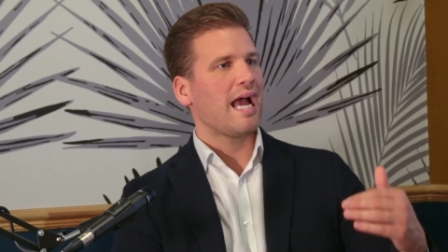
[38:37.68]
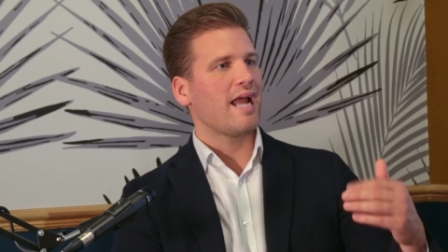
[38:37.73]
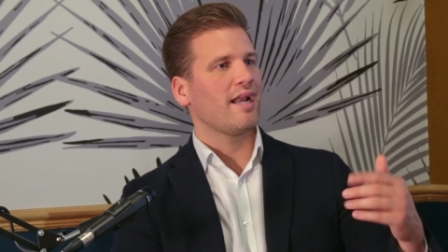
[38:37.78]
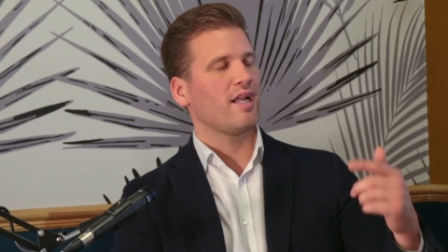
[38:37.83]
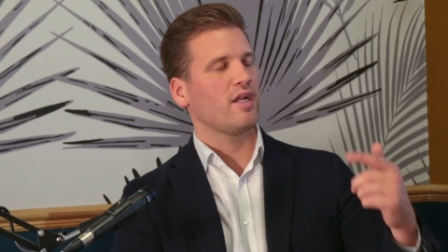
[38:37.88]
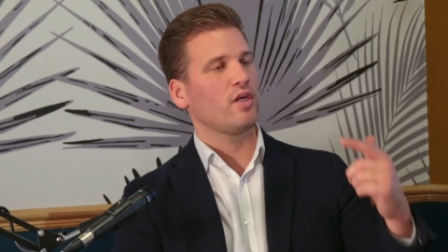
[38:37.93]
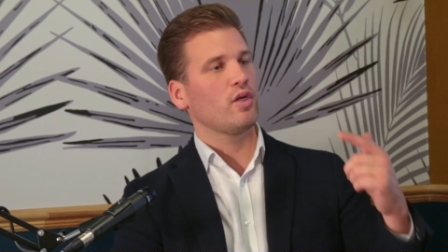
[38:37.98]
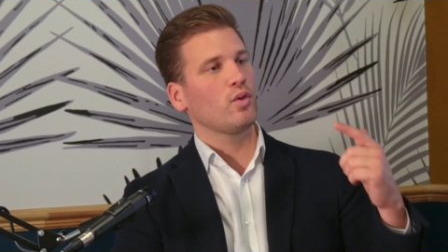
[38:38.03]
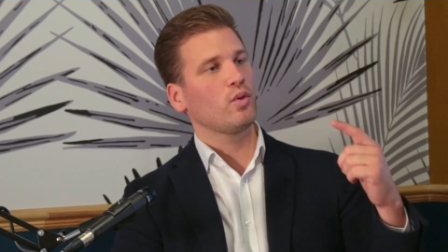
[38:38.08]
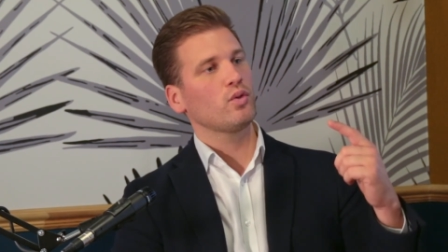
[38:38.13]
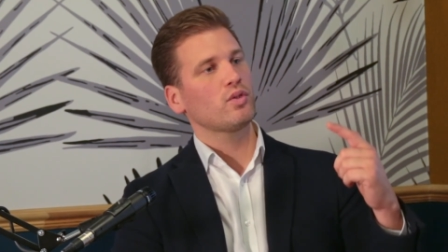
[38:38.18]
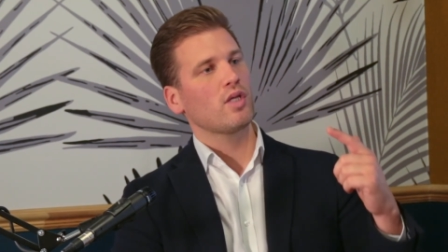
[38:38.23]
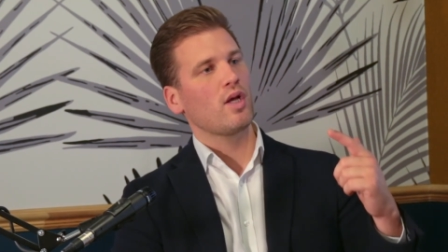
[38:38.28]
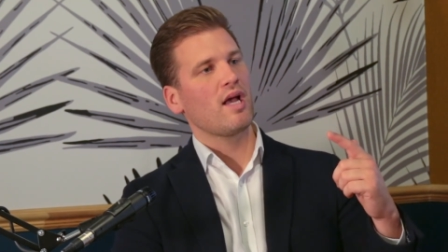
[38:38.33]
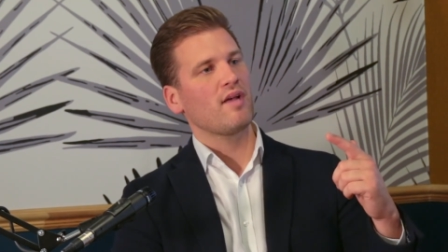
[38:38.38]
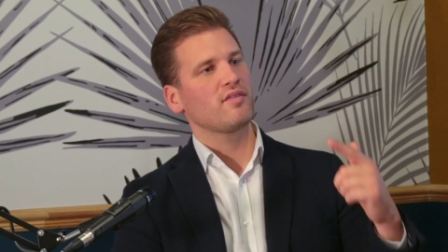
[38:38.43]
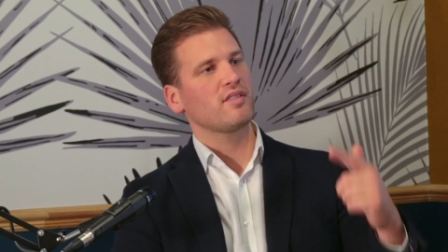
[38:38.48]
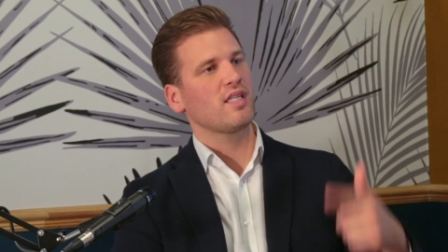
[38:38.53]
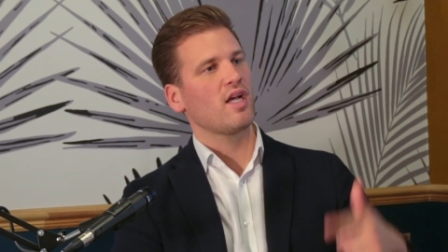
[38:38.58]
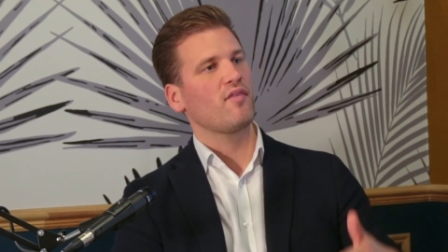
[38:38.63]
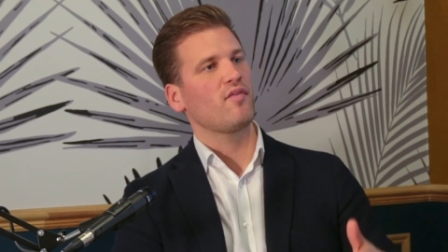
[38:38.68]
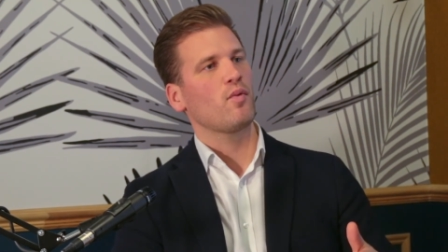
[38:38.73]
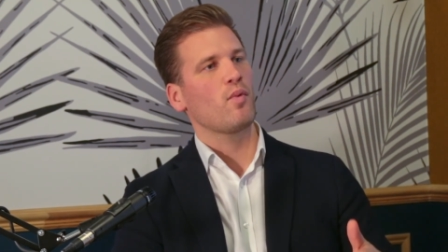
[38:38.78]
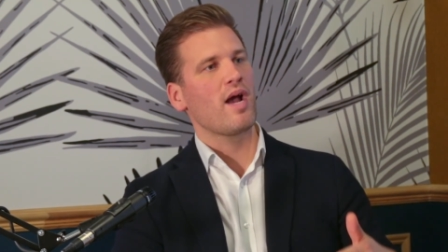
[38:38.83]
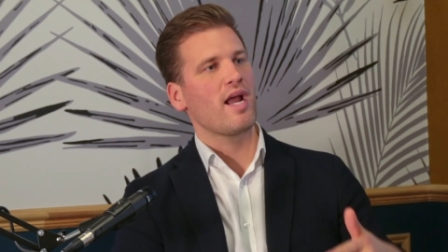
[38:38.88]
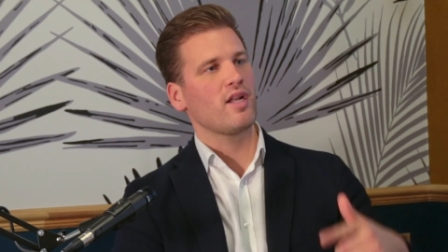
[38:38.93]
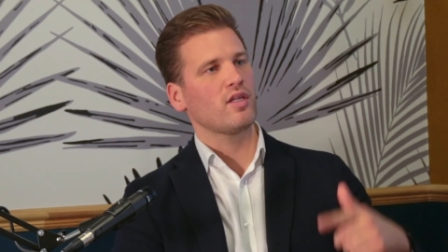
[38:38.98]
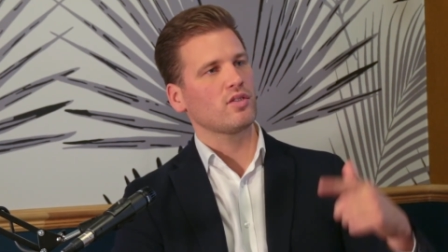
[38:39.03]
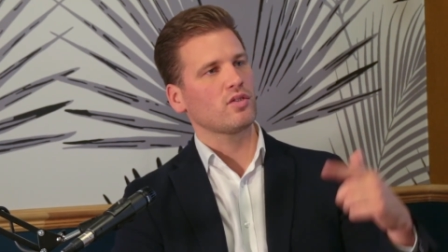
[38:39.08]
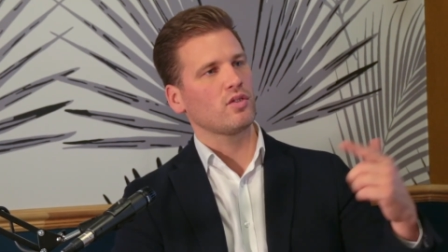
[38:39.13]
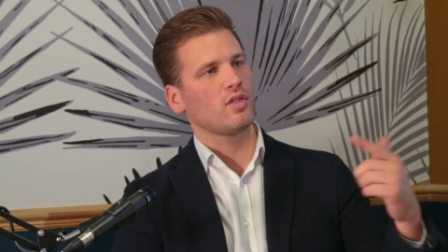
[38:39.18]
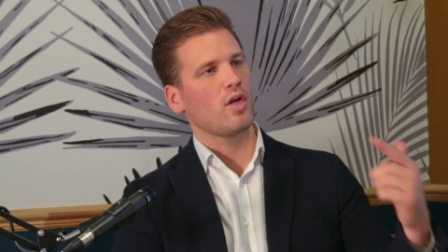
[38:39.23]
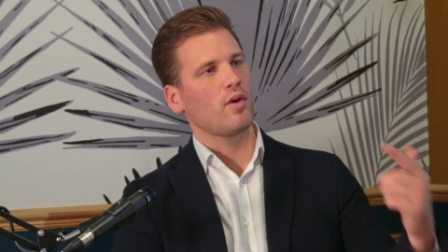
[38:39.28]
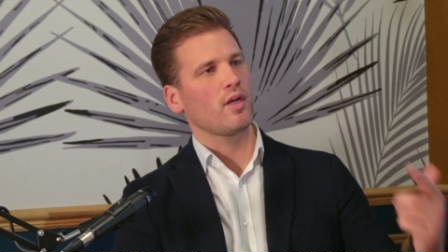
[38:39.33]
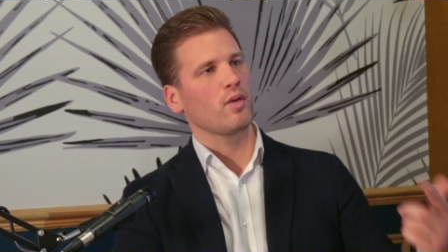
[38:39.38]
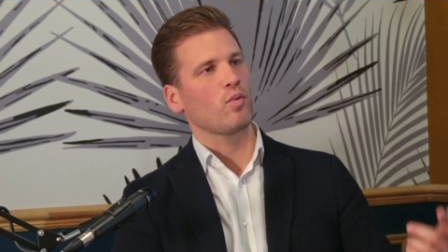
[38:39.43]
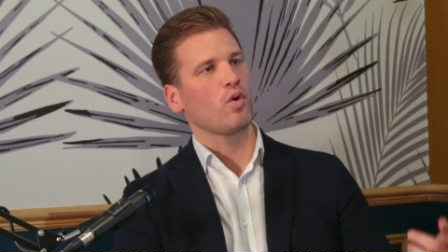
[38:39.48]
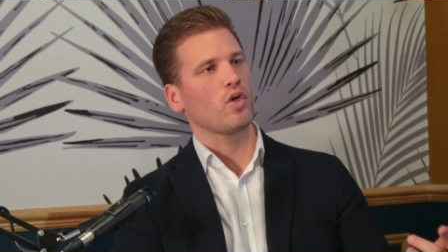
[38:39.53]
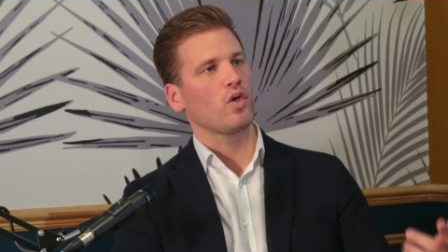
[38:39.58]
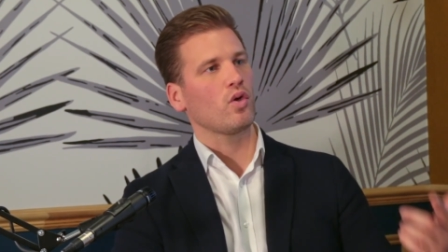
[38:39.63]
And then you also have self-awareness on
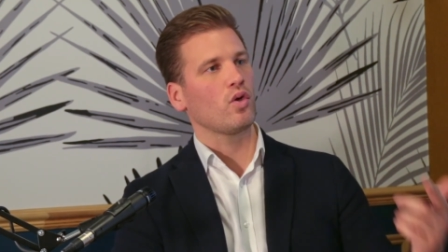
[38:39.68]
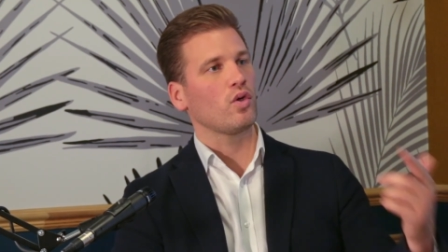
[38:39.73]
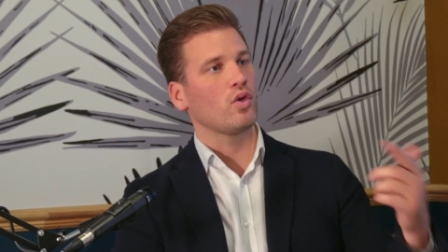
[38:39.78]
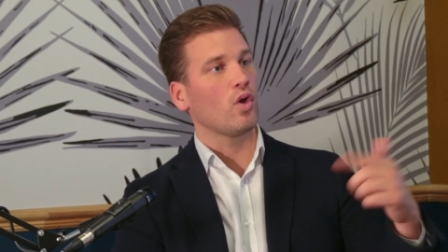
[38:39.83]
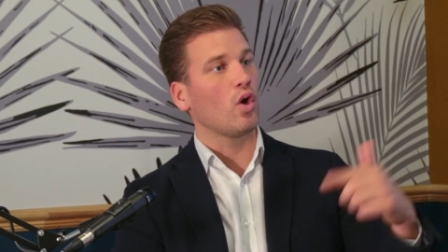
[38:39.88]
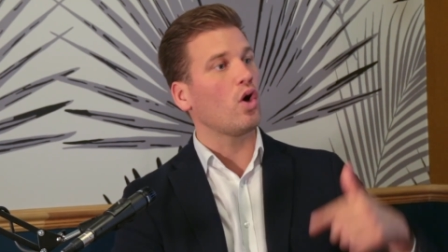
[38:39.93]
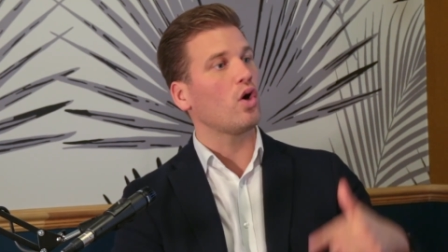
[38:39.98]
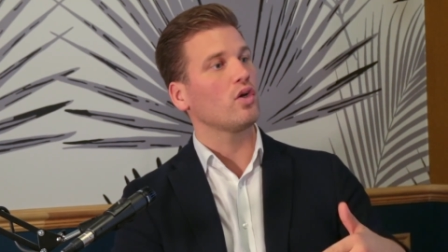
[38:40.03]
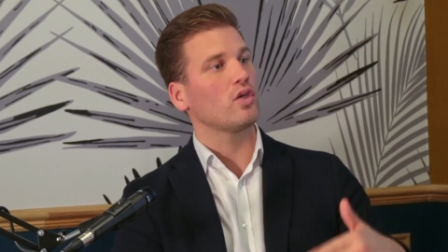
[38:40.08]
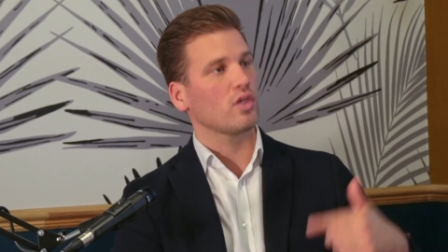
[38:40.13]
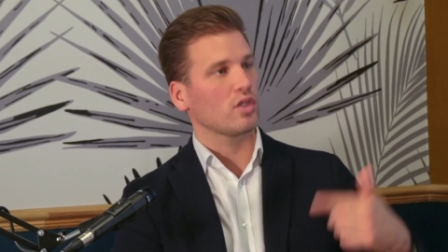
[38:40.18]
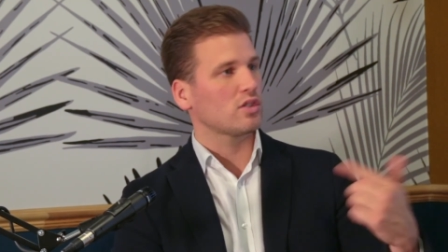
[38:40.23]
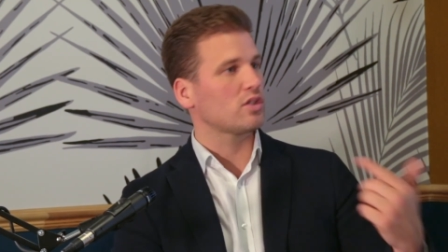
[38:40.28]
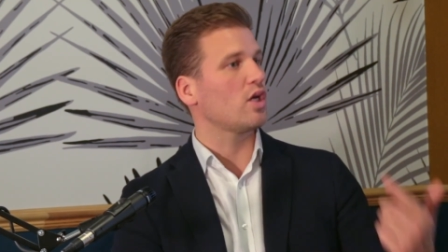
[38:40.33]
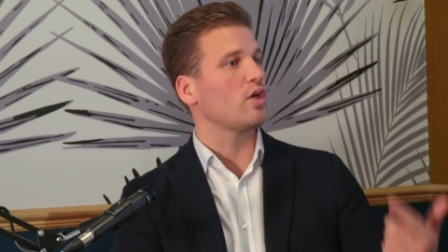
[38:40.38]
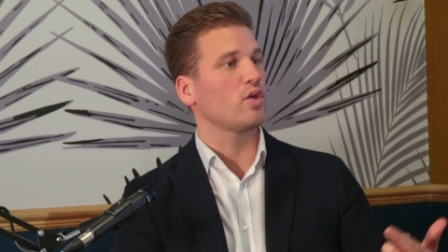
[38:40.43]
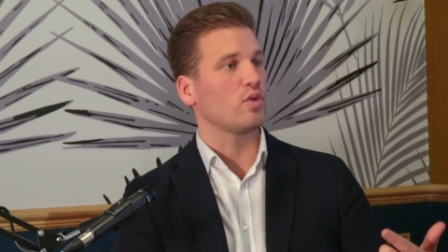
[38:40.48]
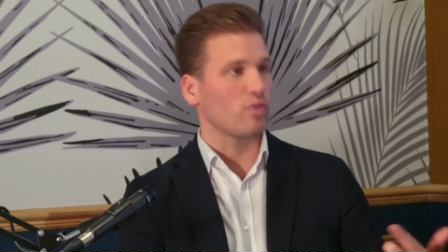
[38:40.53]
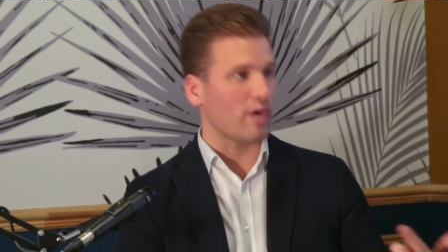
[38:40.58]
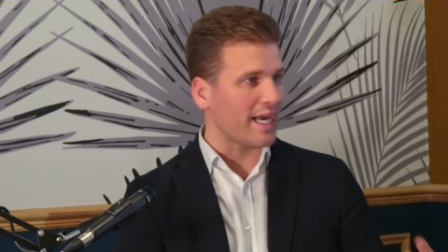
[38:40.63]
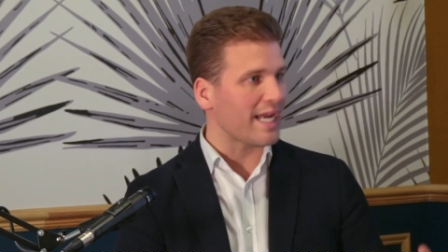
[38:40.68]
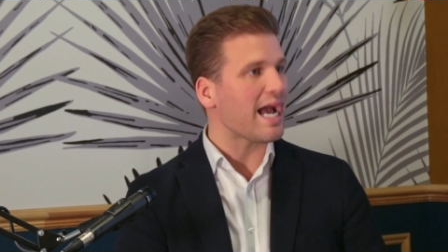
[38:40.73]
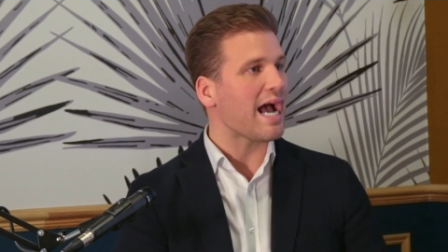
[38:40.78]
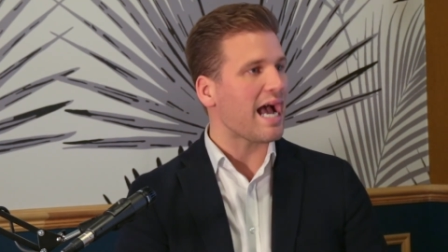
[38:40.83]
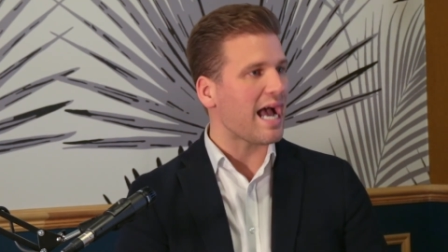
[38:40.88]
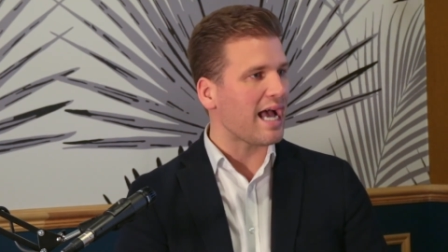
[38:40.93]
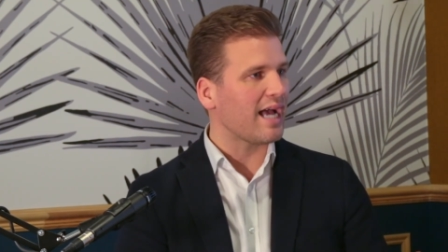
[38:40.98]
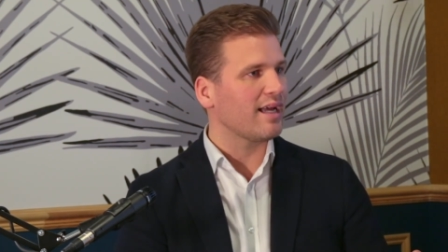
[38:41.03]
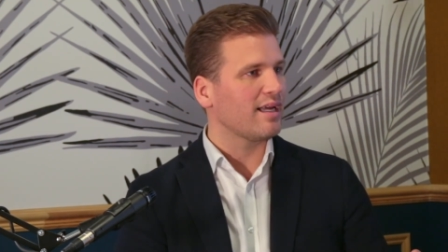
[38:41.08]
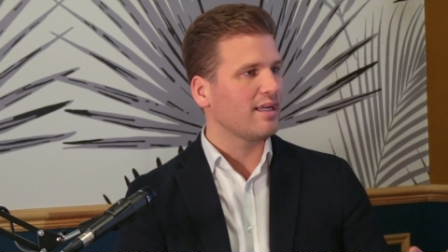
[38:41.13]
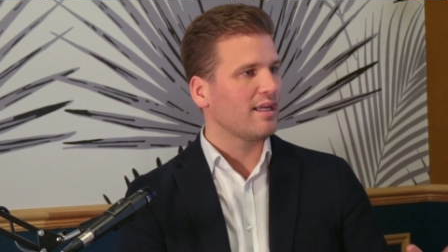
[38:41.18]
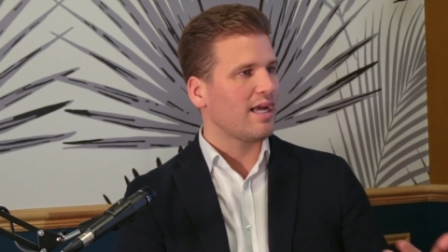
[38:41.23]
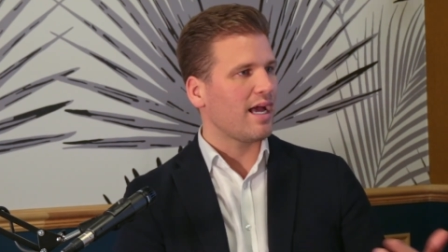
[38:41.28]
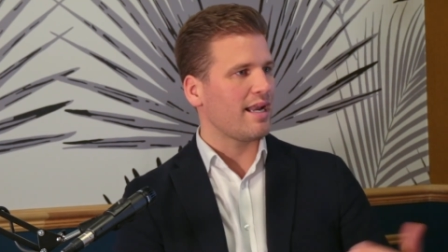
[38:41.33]
knowing what you're not so great at.